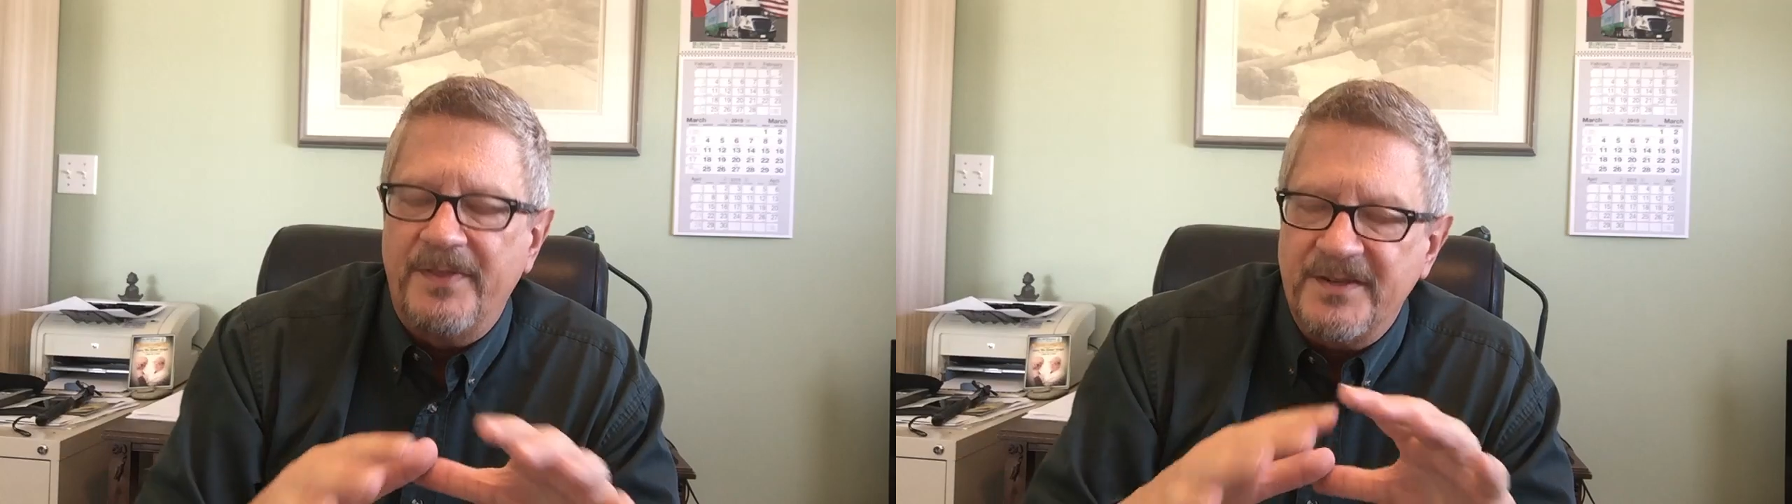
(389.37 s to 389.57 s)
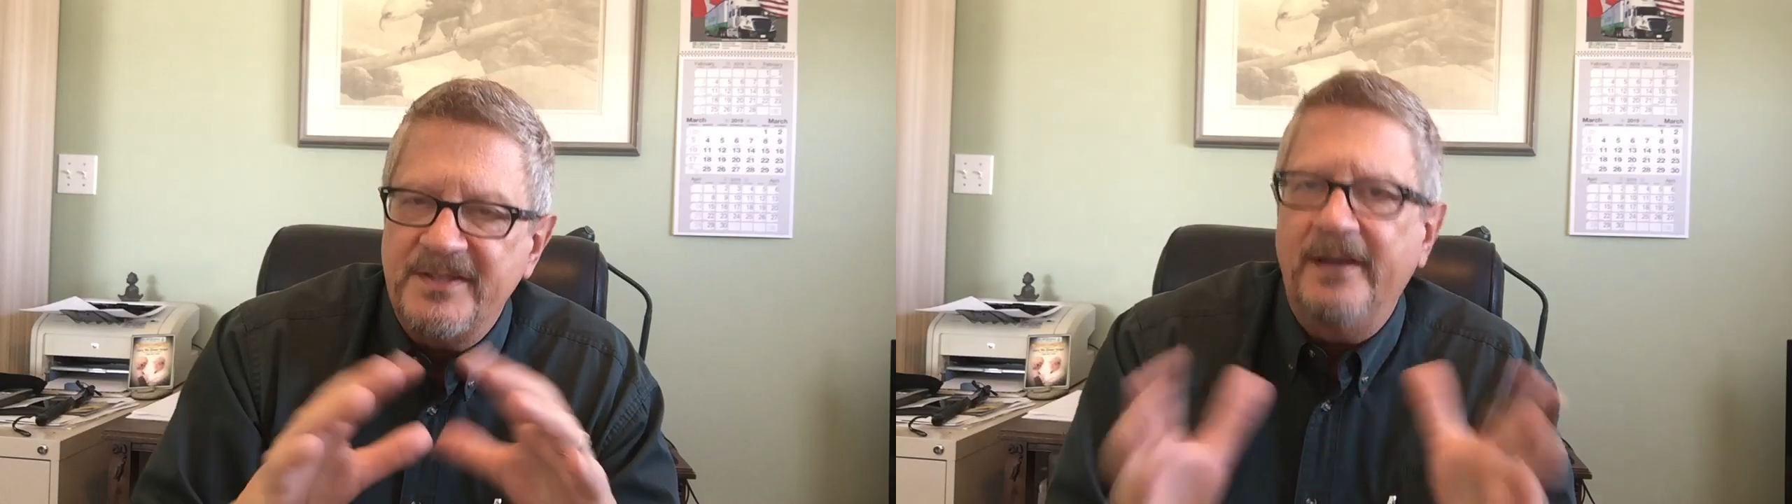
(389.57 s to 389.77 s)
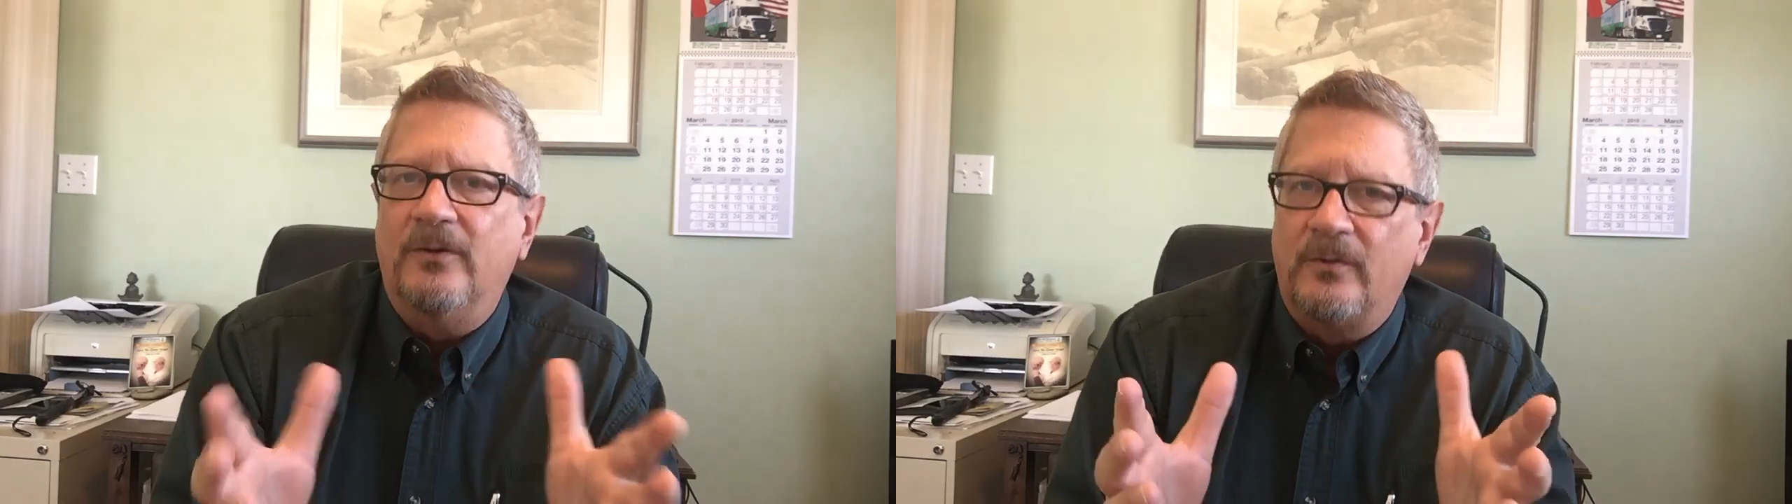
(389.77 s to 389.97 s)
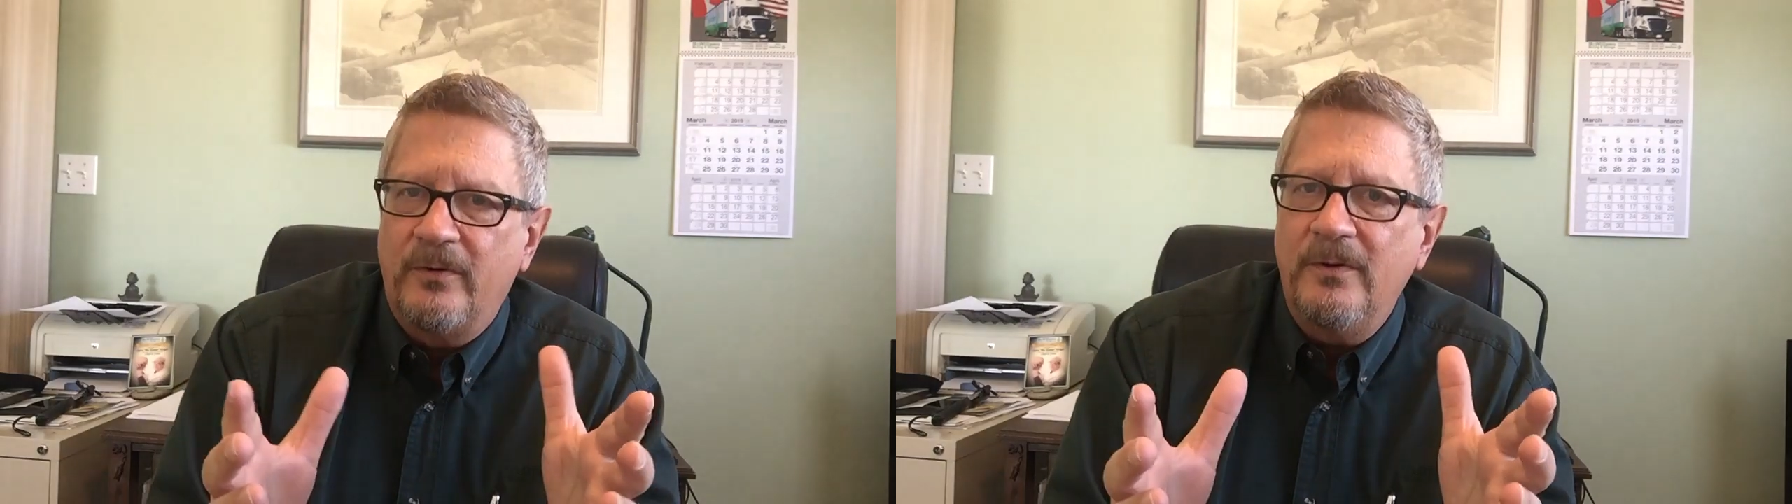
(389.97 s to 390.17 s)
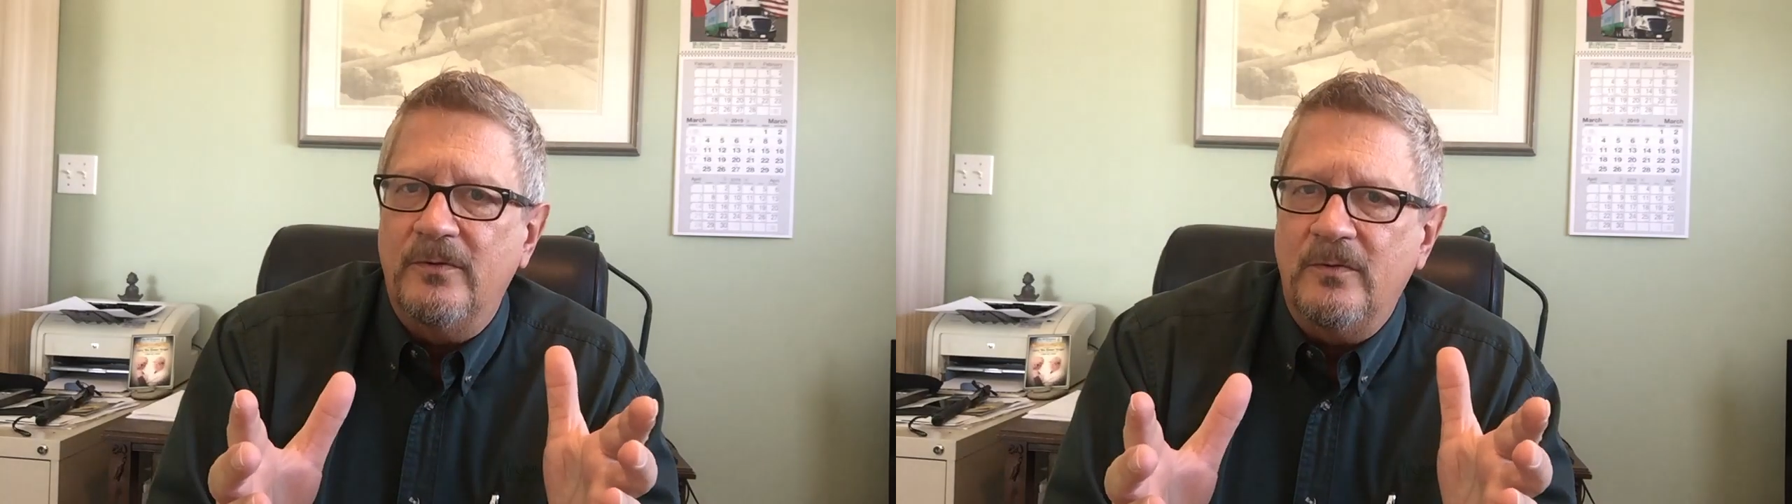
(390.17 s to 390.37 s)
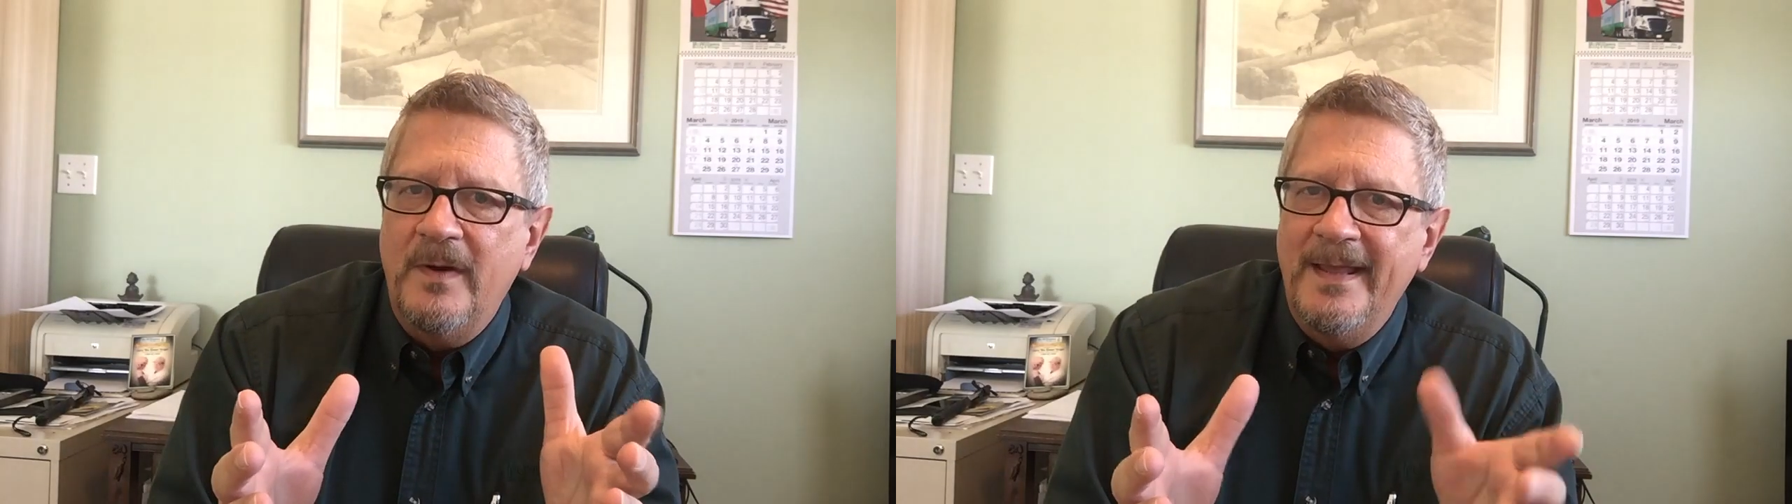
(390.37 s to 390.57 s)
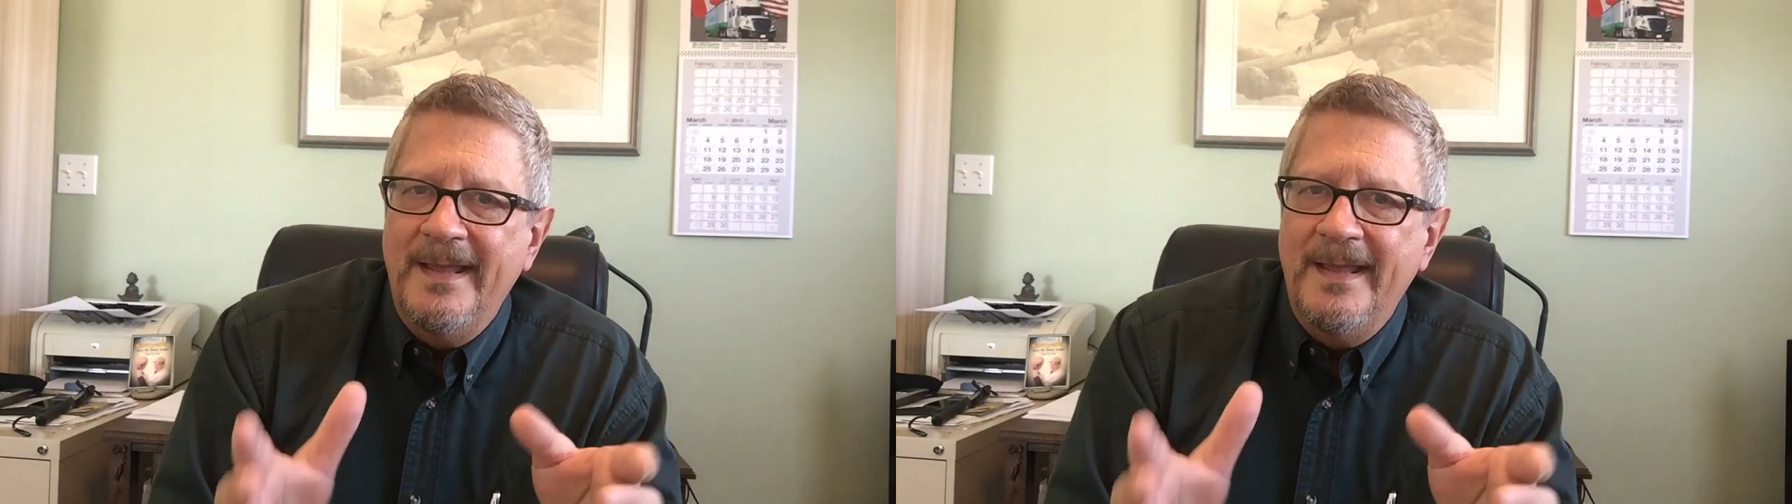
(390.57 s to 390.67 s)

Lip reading: with a single crew.